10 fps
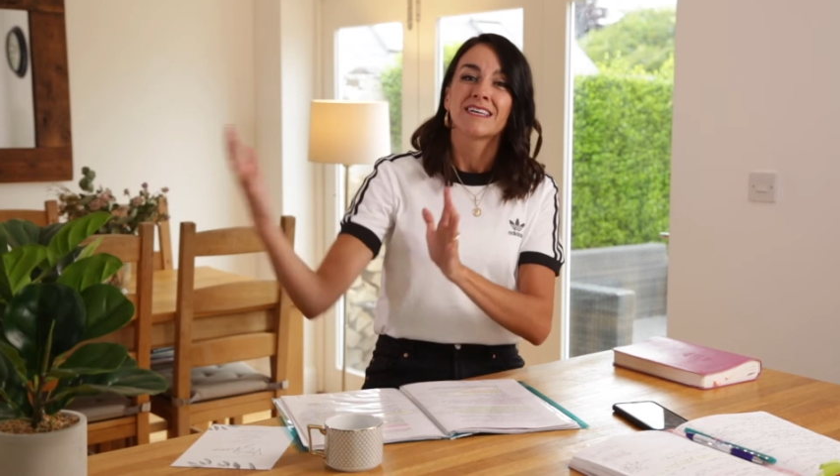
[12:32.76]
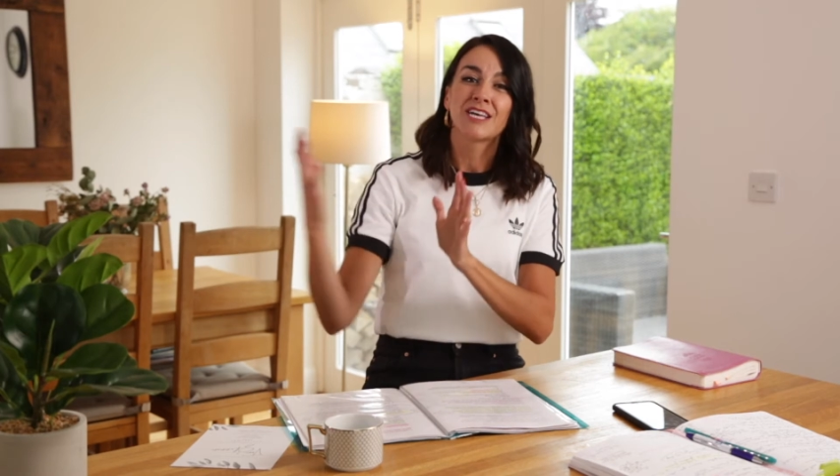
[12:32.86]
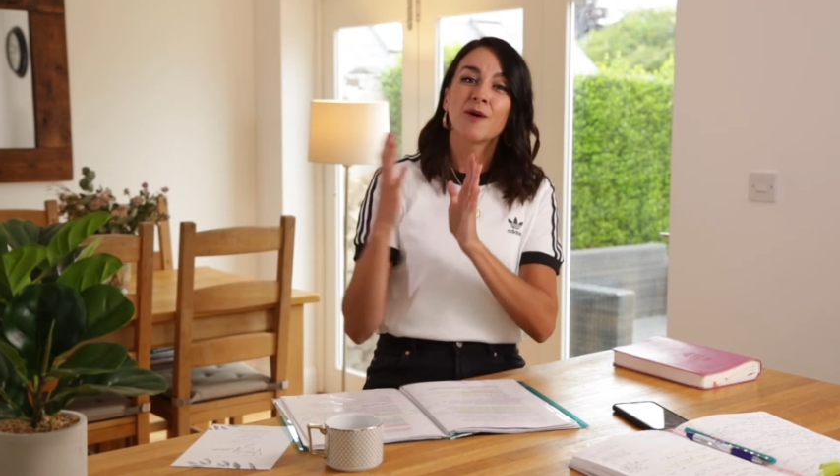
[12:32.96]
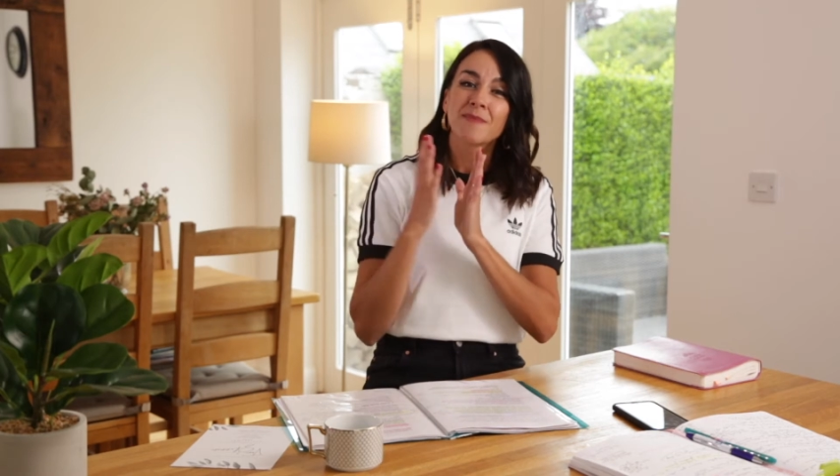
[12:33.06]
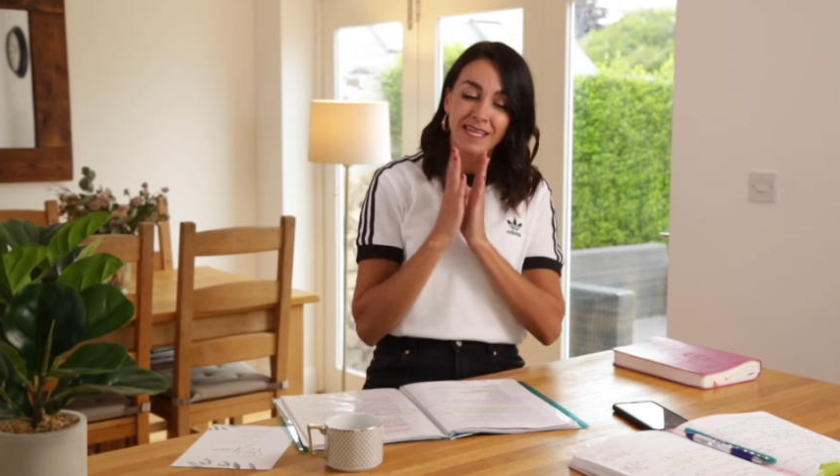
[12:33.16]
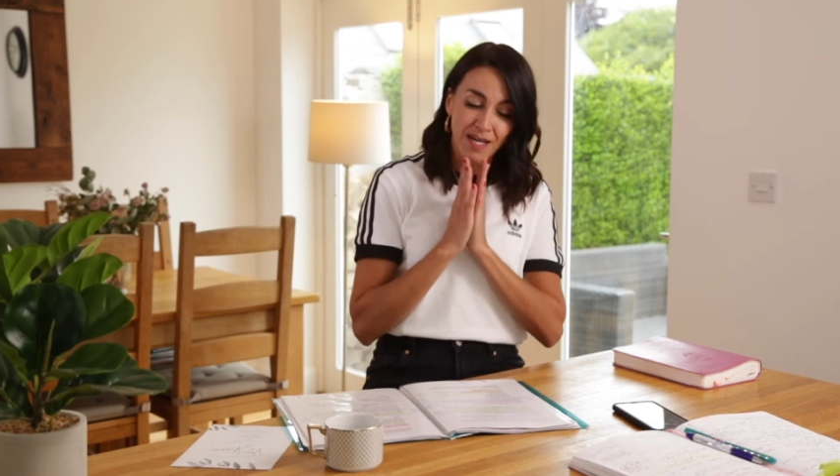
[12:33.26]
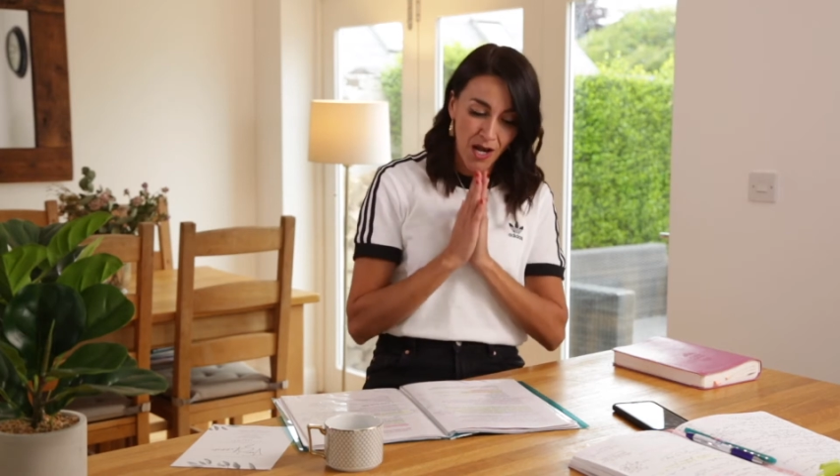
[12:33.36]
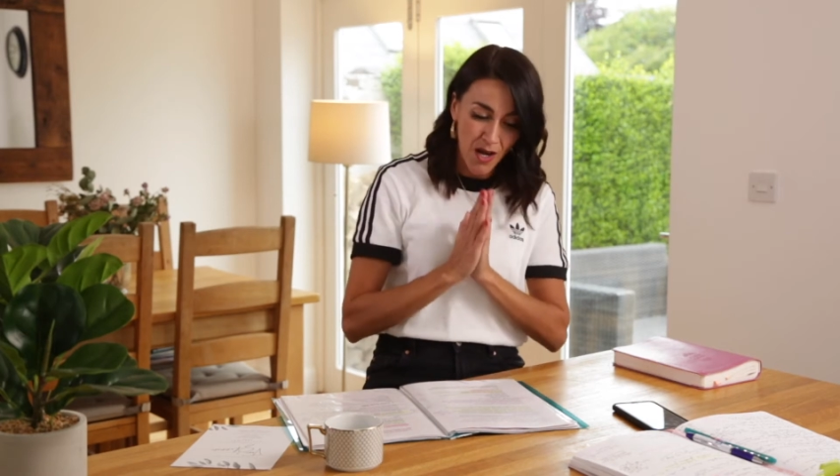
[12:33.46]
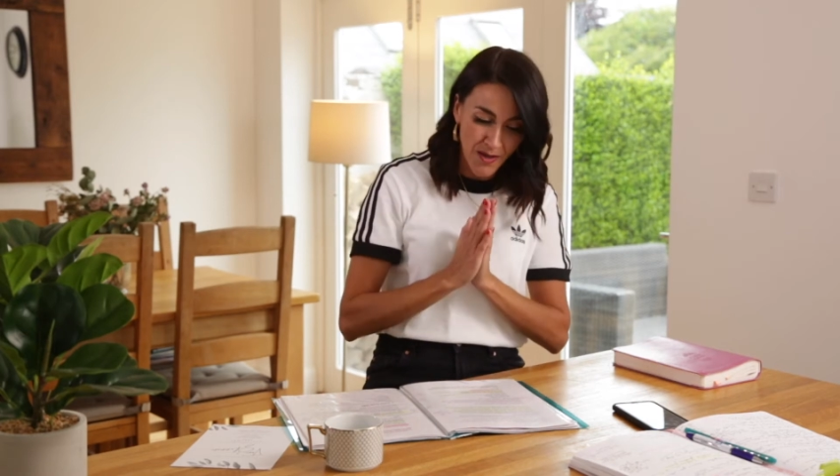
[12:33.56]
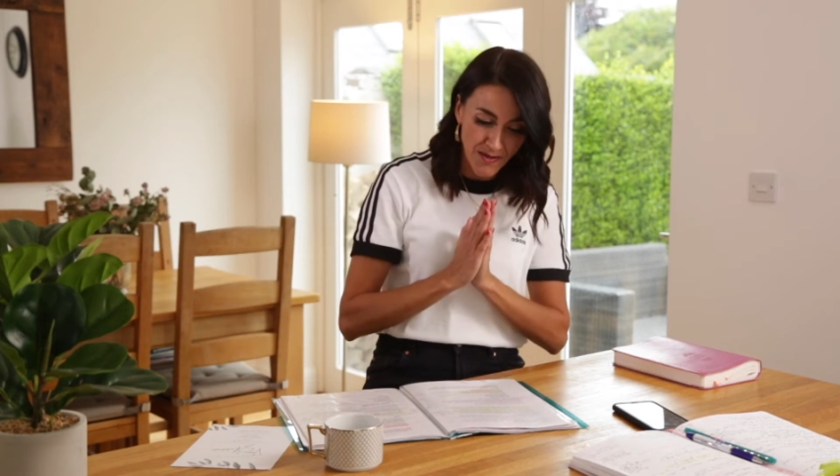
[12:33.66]
coming
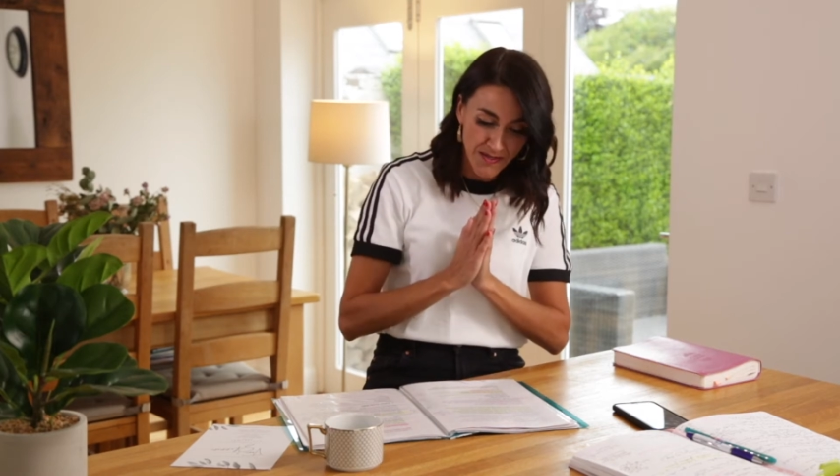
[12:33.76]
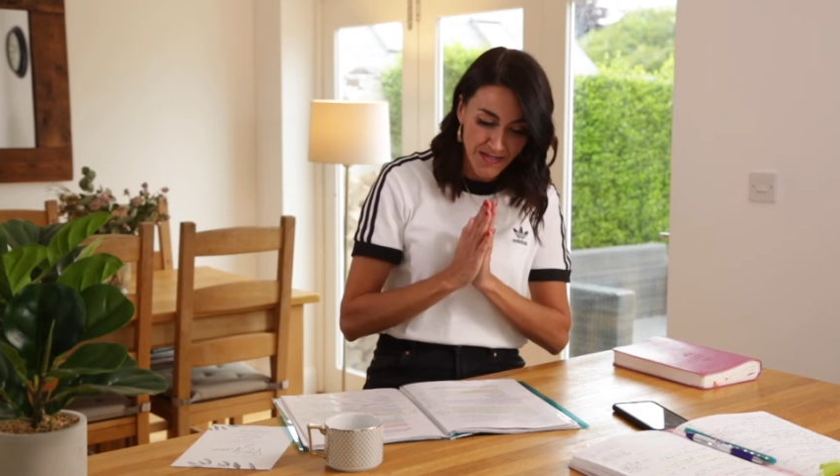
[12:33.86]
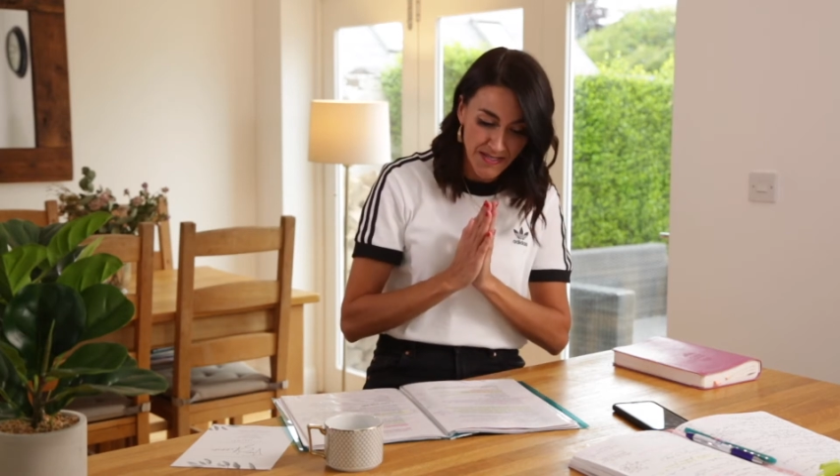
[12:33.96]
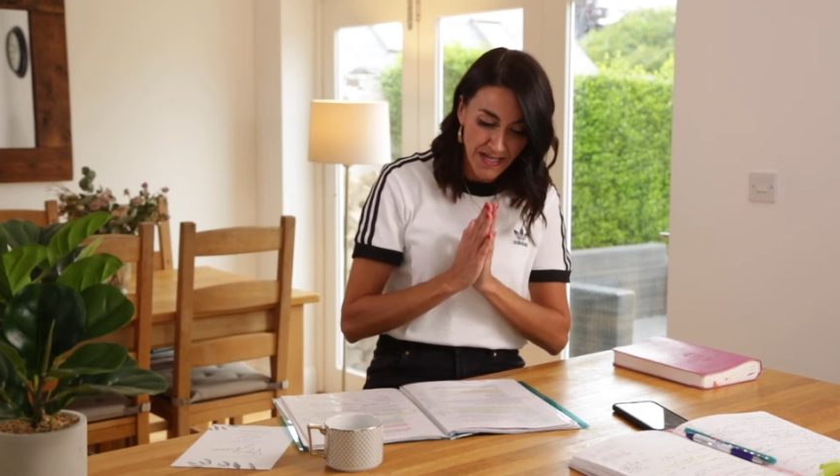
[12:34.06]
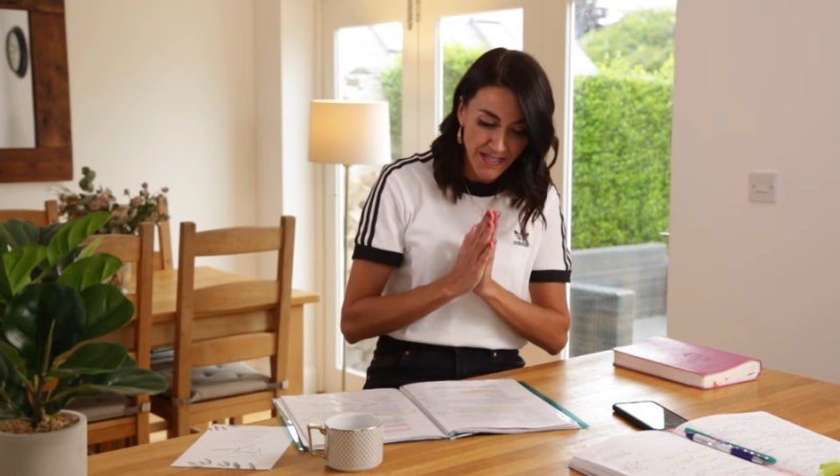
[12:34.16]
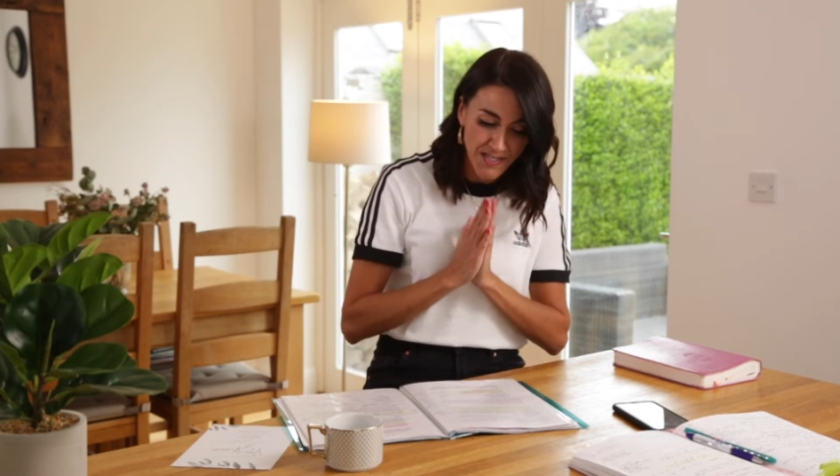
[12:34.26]
close